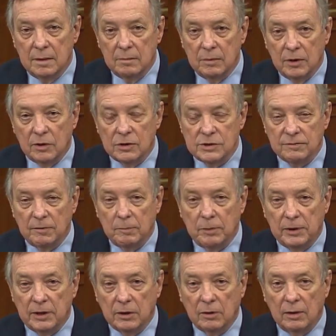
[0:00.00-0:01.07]
because of a
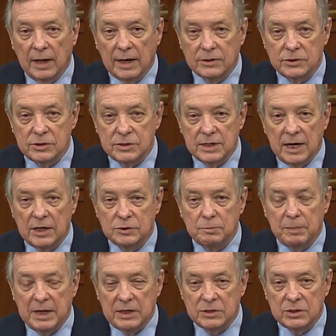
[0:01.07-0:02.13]
political exercise
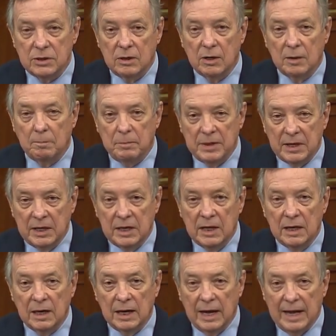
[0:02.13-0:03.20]
based on a big
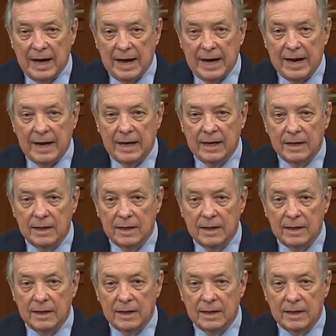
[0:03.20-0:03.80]
lie